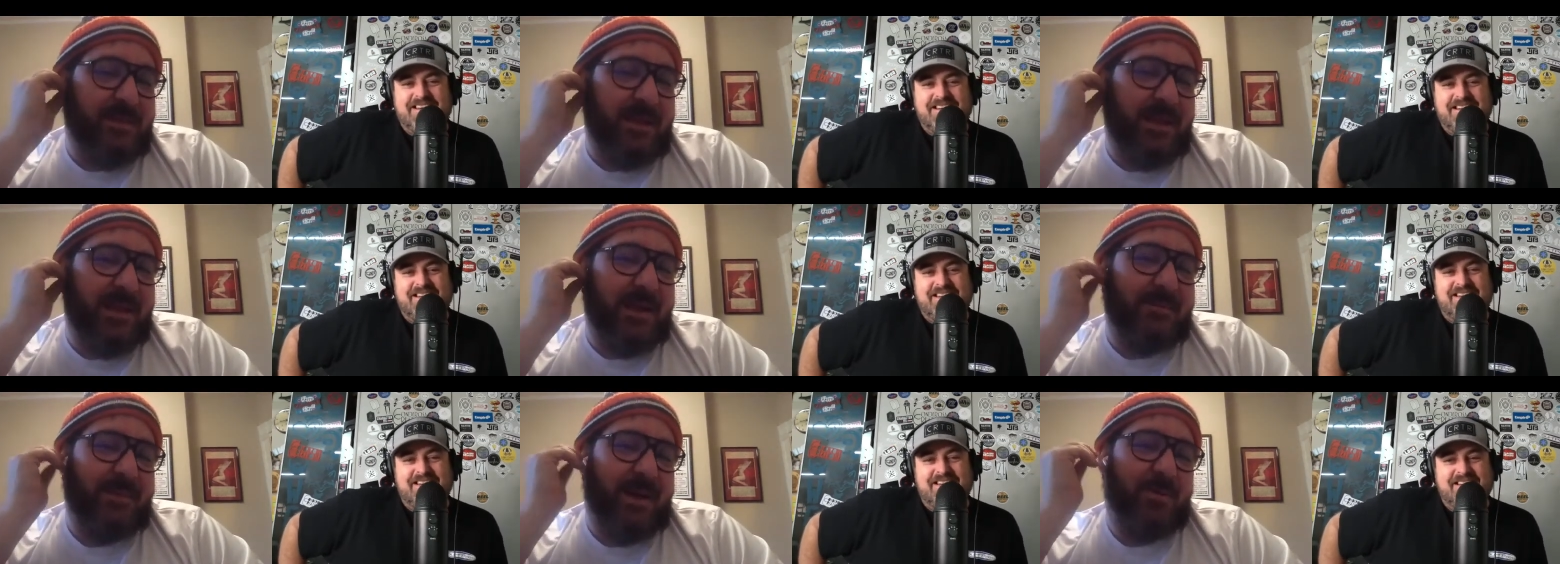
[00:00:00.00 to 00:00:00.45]
Speaker 1: my
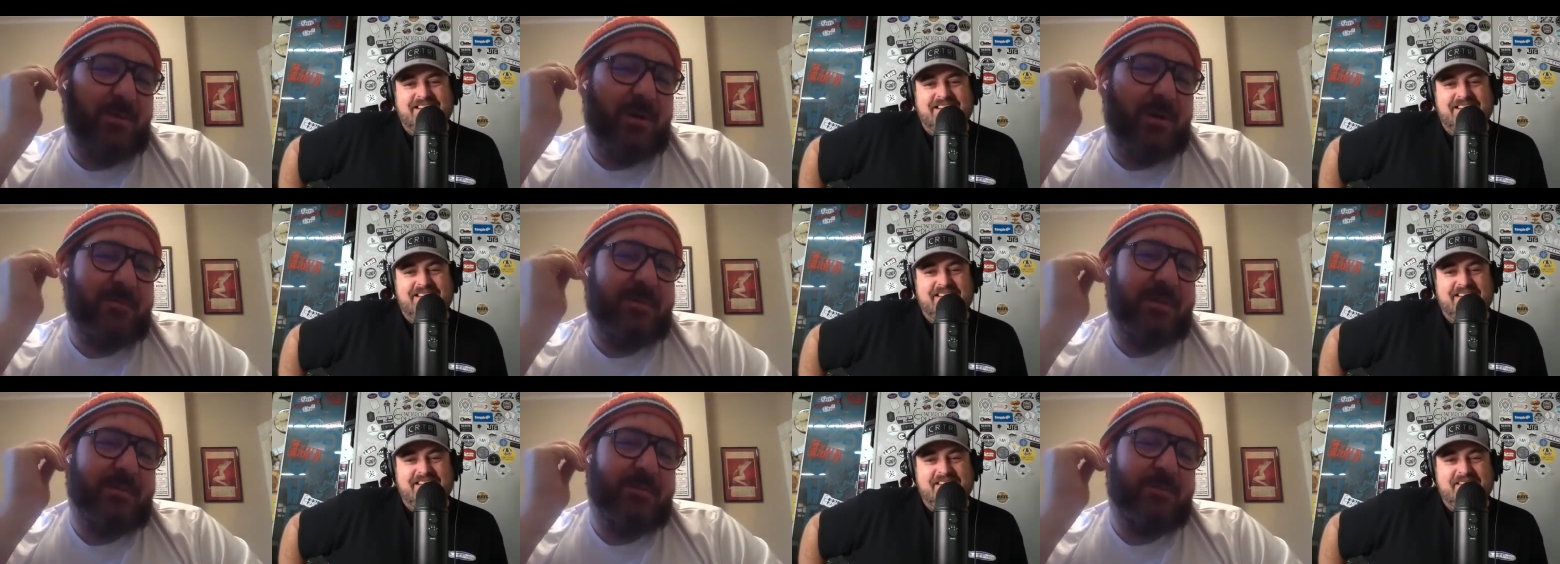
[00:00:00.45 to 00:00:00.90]

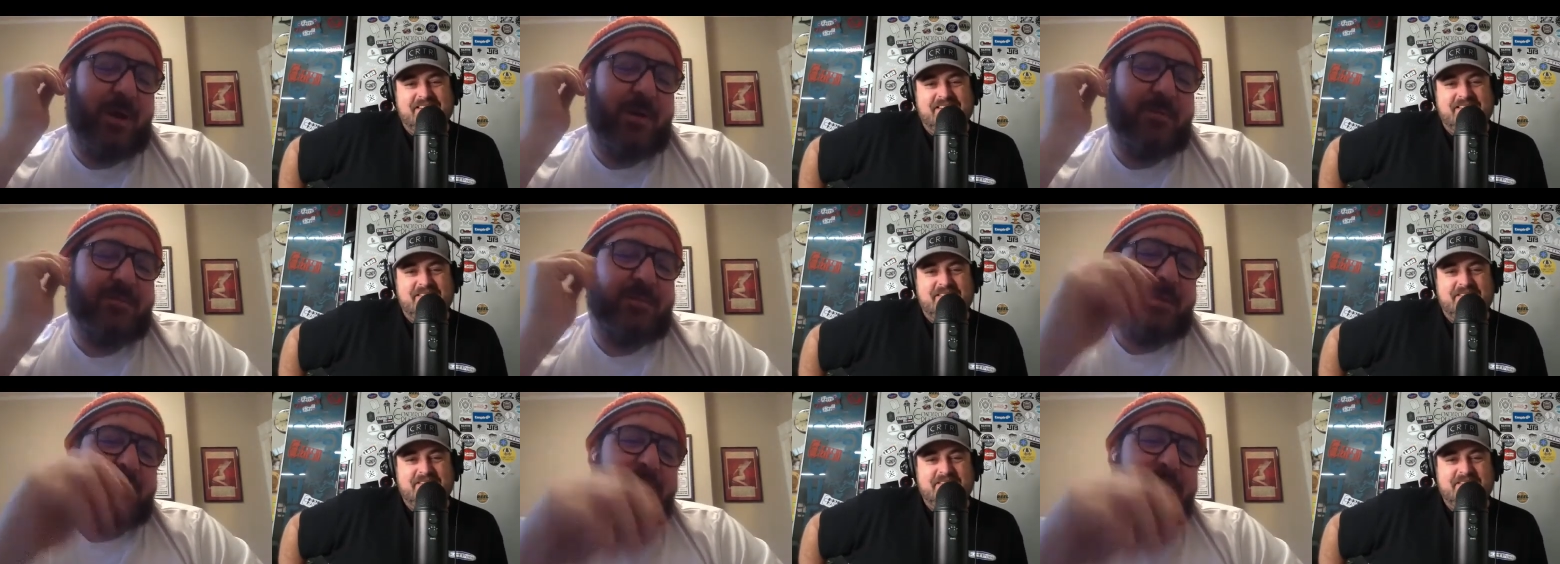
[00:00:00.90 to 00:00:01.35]
wife loves
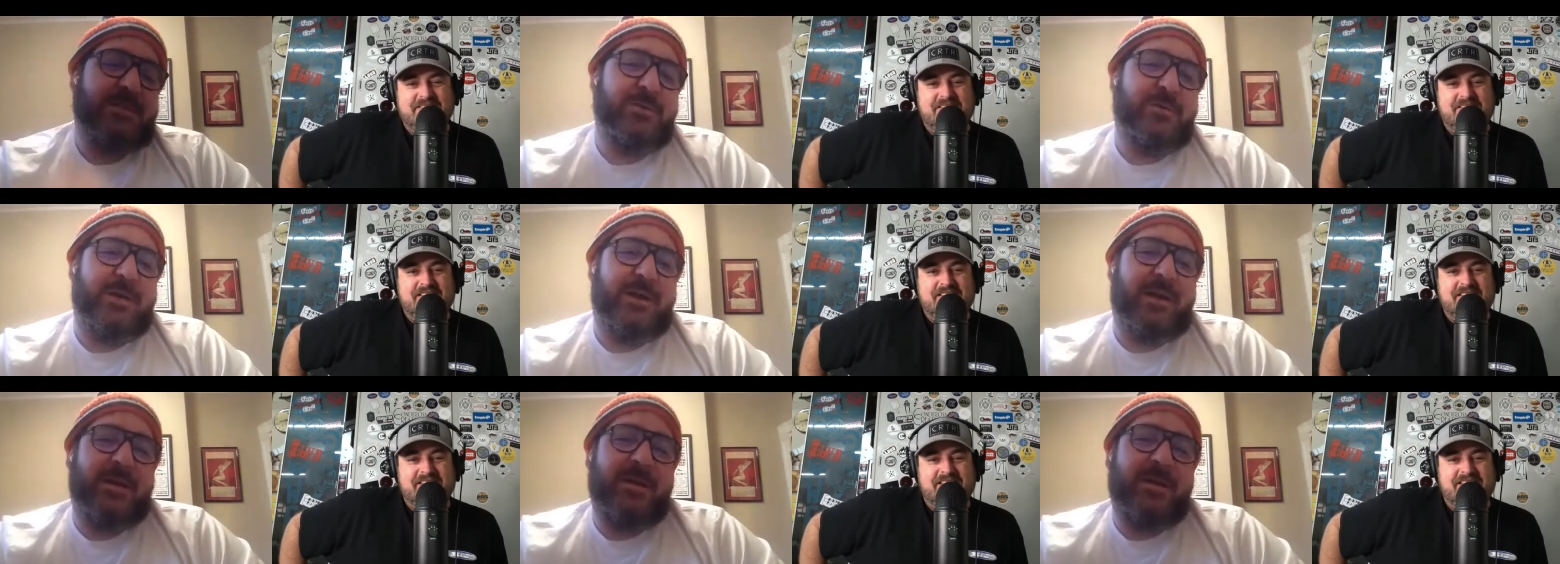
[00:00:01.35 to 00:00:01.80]
doing
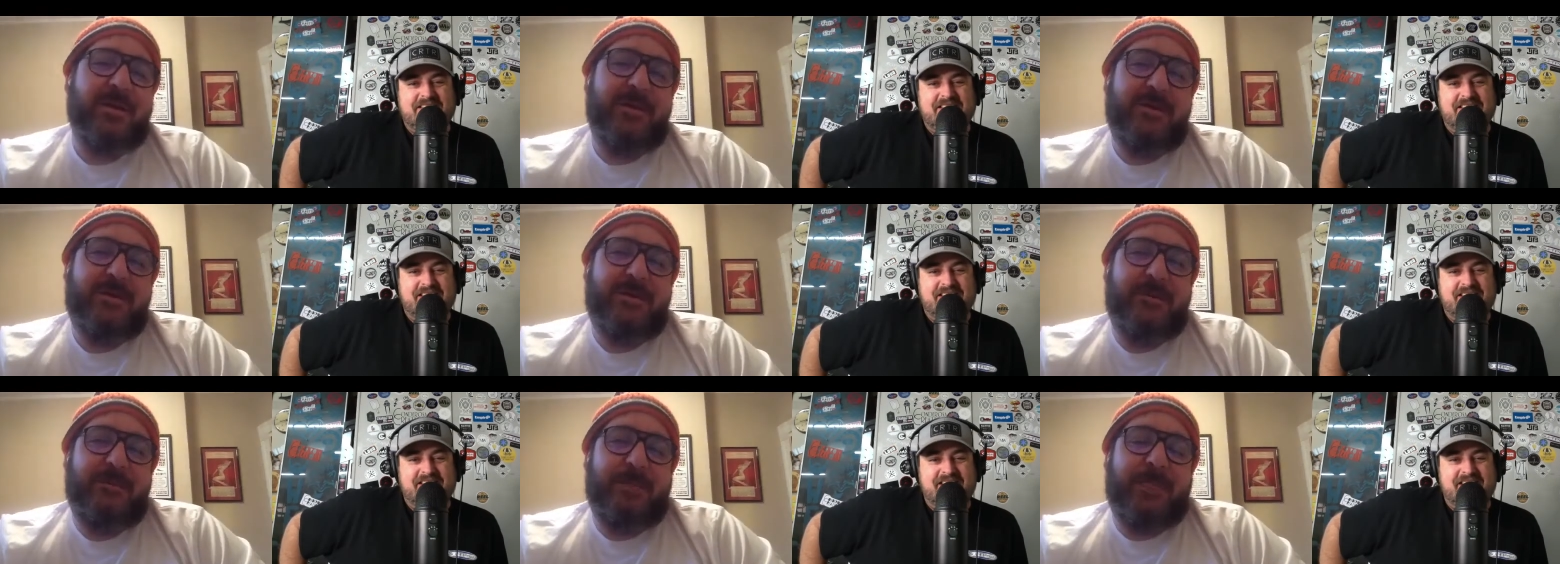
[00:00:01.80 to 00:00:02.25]

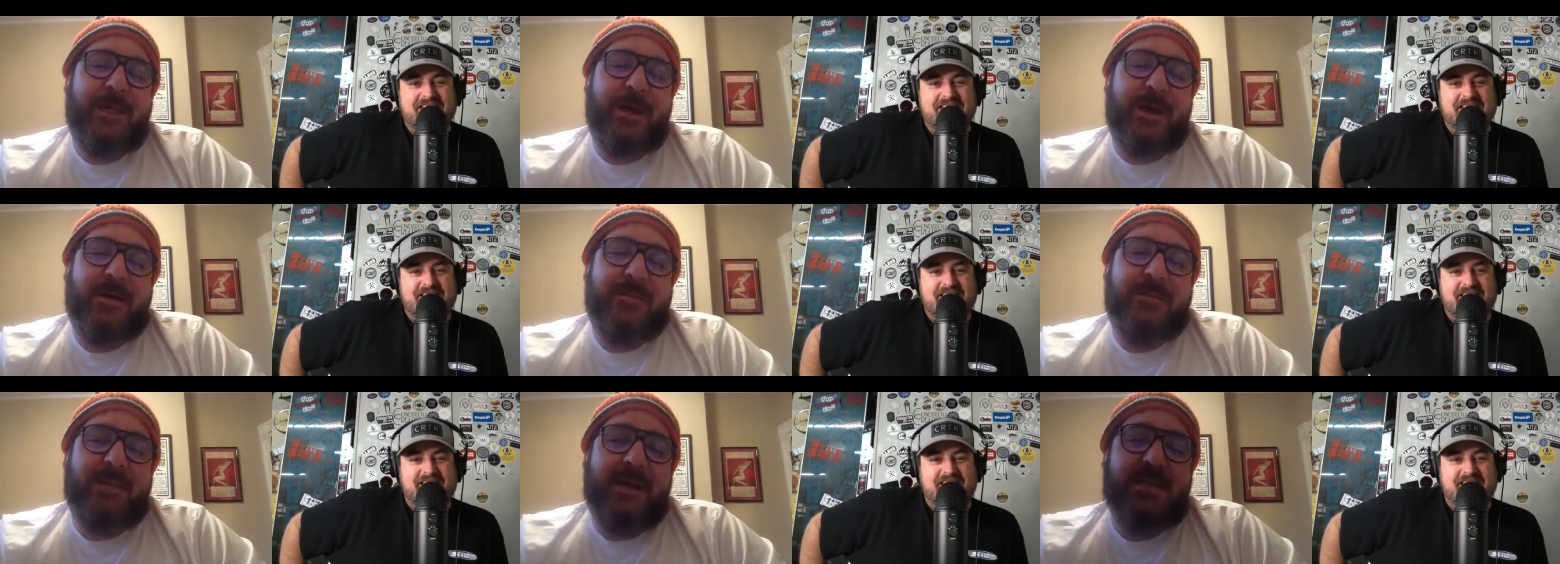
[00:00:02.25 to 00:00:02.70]
um,
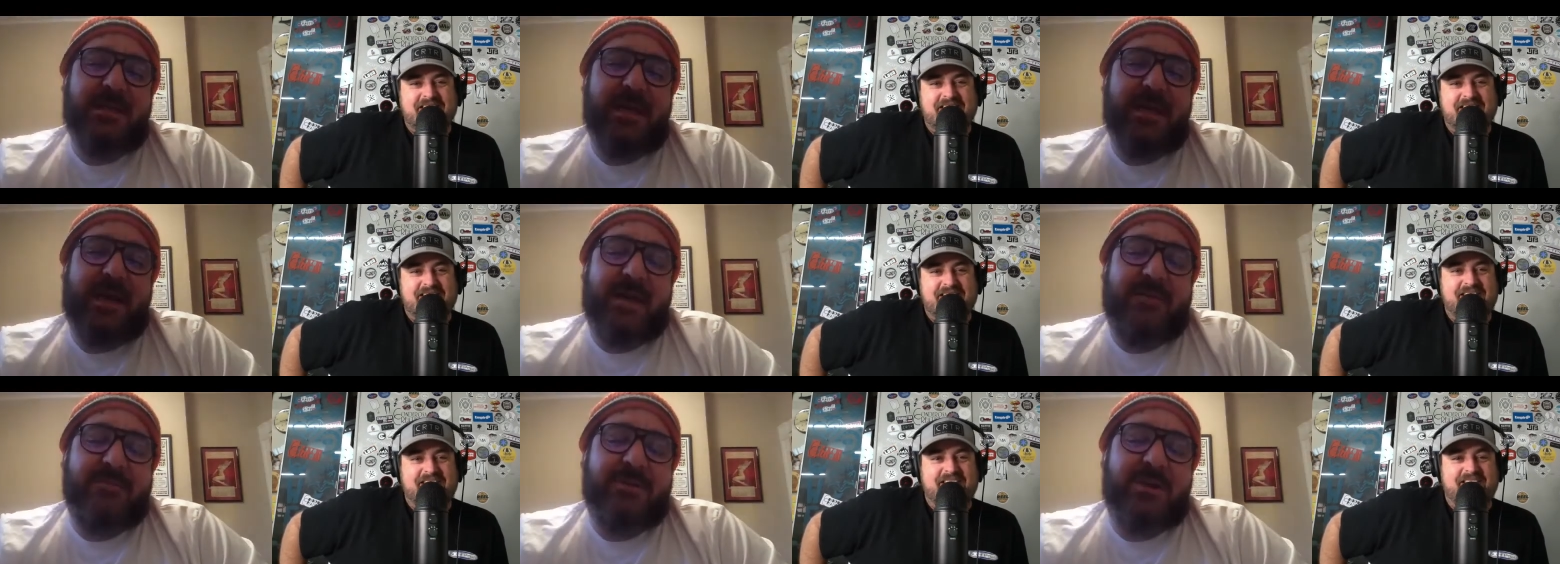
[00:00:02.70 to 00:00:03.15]
and, and, I've
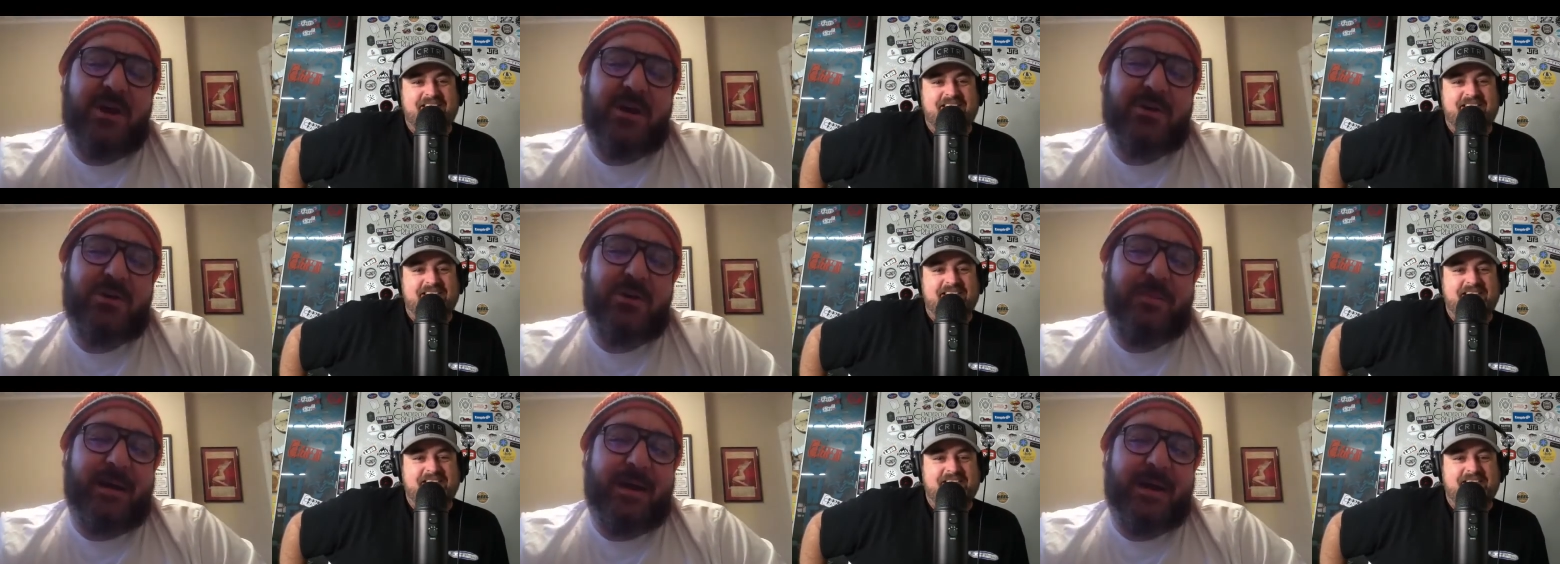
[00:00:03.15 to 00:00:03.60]
talked to her
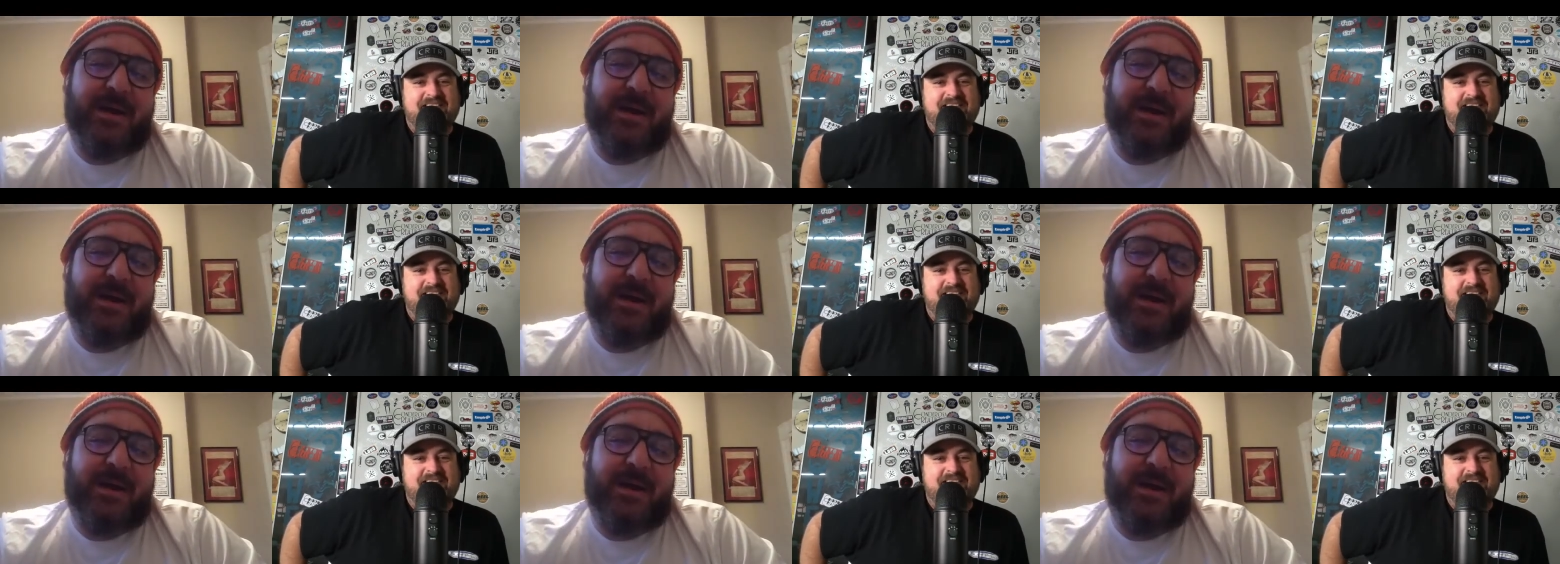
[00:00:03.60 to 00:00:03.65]
about it.